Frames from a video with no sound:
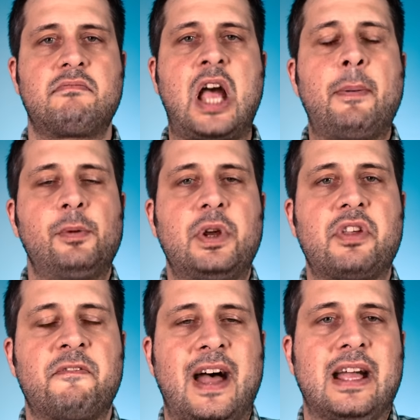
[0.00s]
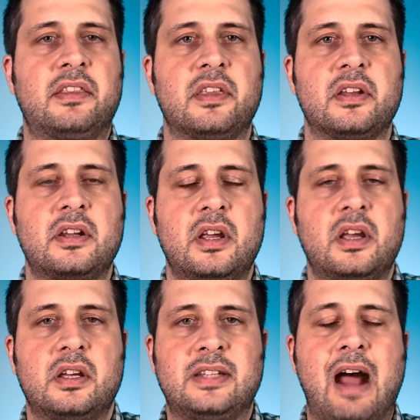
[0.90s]
coupled with the fact that
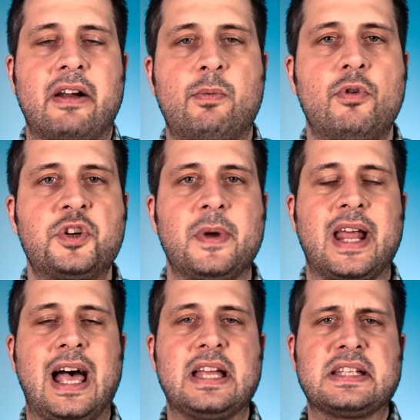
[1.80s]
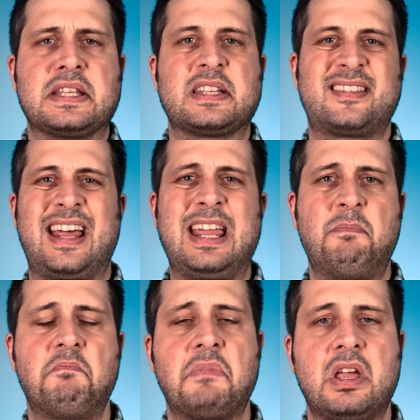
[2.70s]
Gary Waterman has the
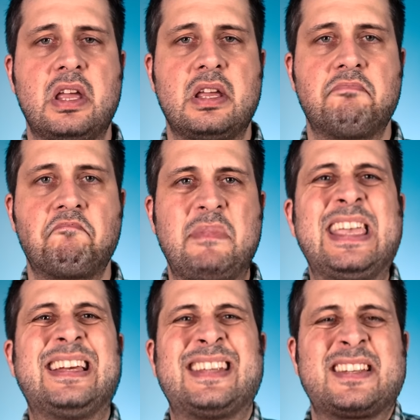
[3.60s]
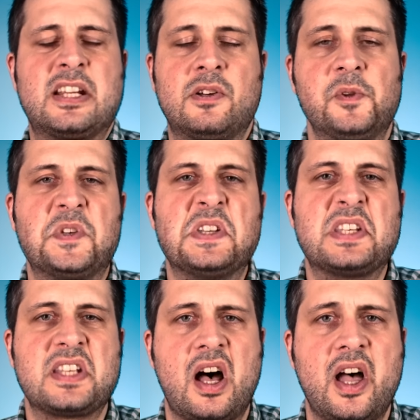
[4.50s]
same egotistical
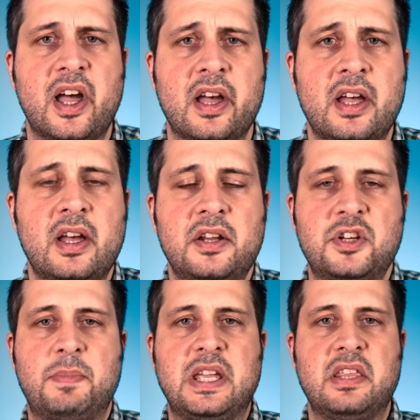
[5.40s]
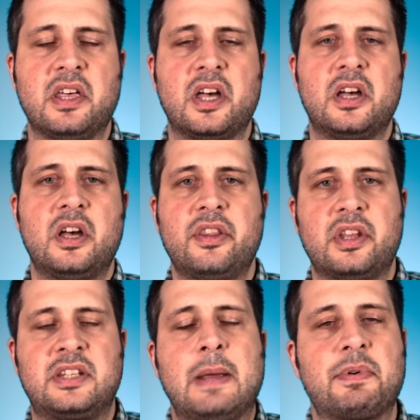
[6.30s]
desire to be the
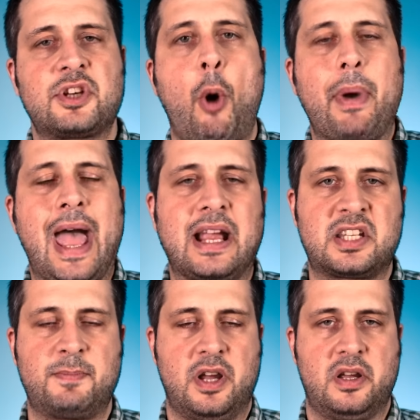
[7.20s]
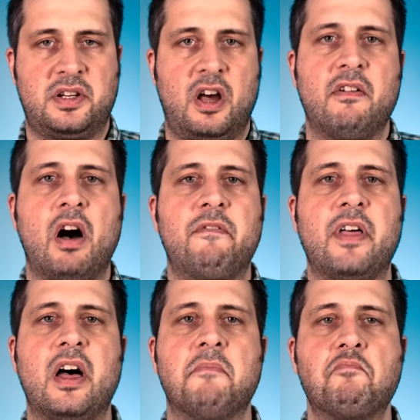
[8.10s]
tip-top expert of
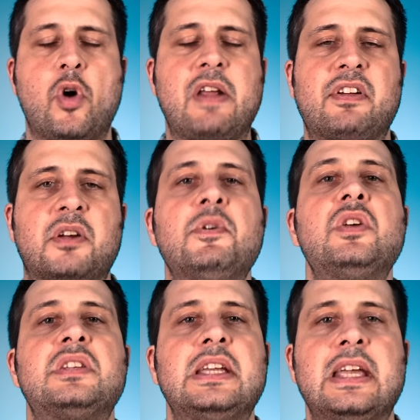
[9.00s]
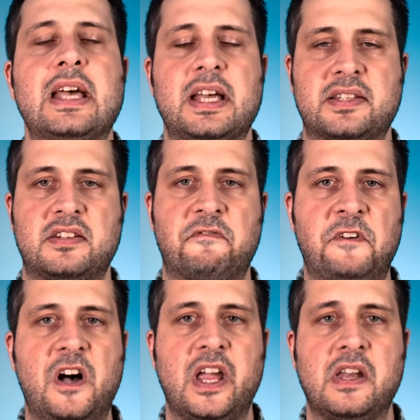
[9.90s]
the whatever community he has
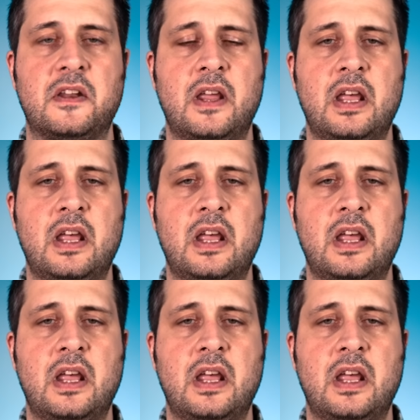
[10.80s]
defined,